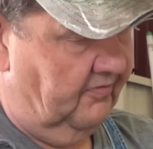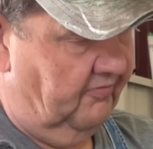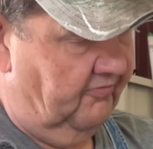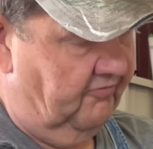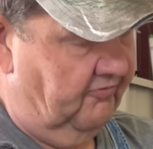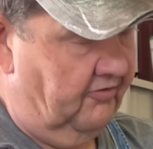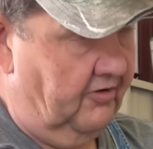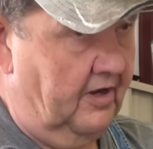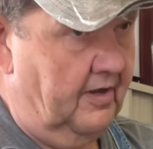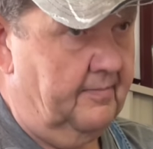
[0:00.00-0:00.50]

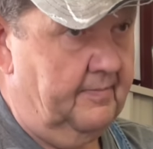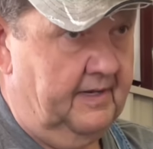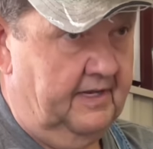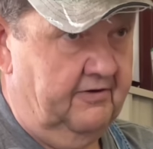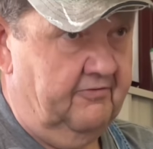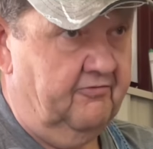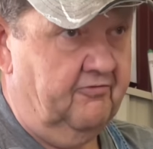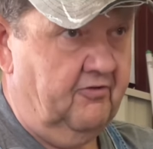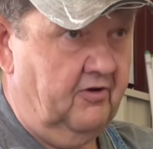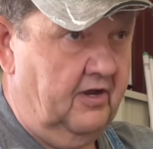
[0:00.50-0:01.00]
from
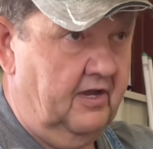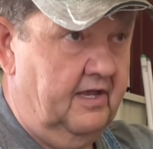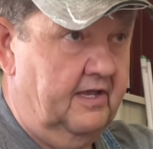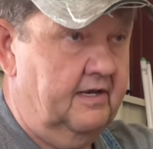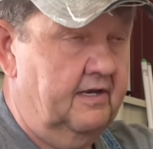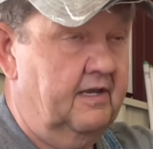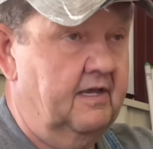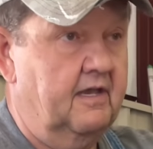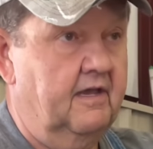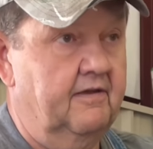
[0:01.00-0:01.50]
in
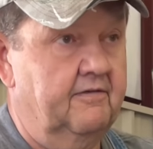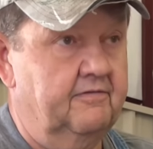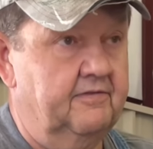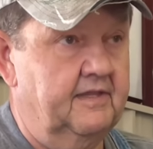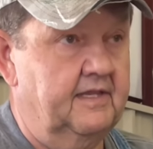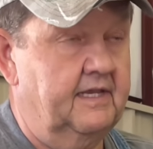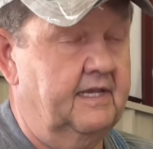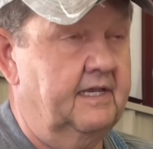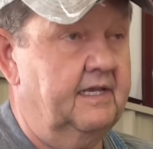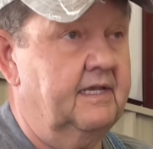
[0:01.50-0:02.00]
front of
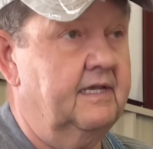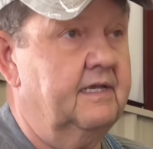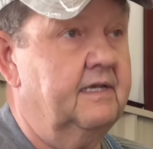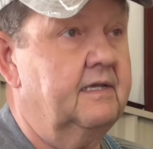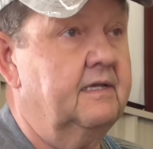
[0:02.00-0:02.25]
the